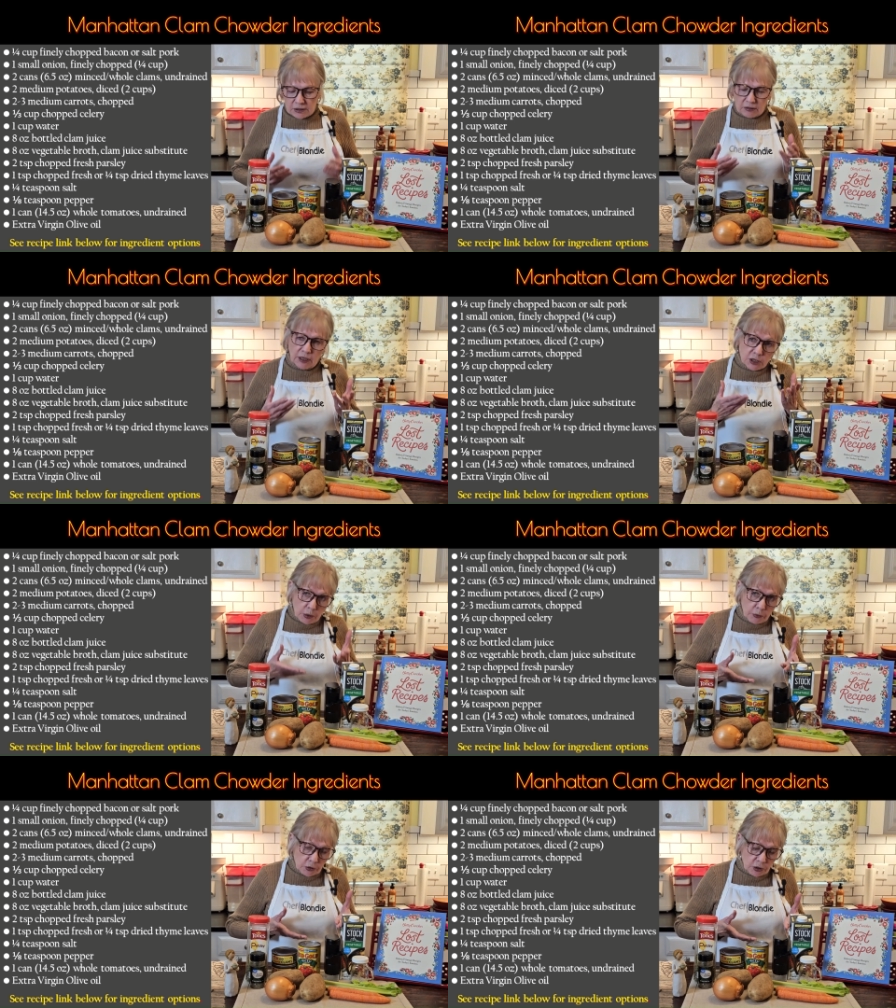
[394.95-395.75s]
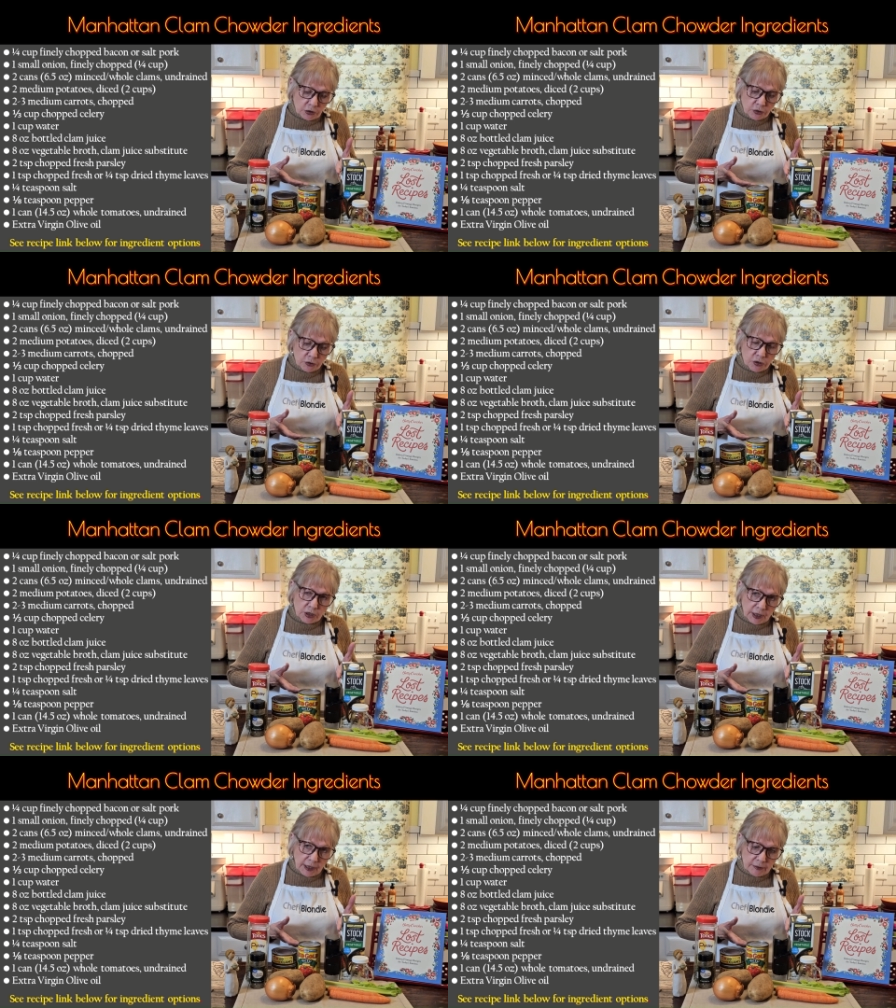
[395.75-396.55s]
So that's what we're going to do
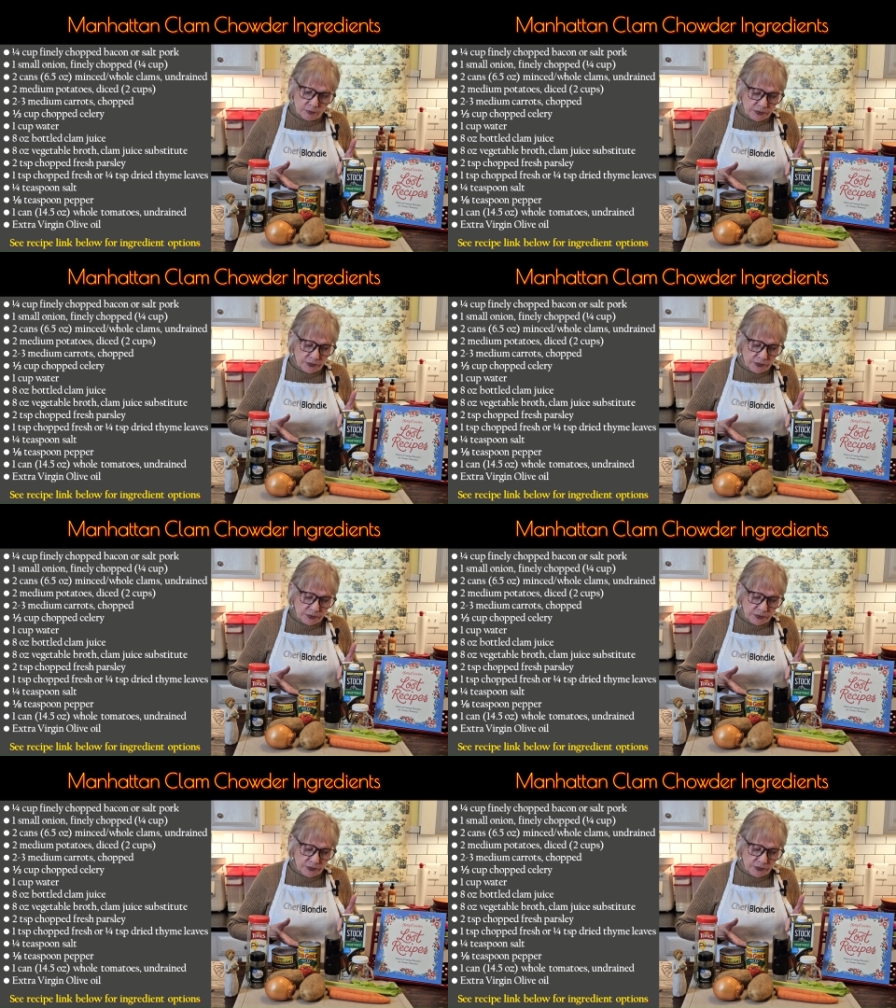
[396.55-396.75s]
today.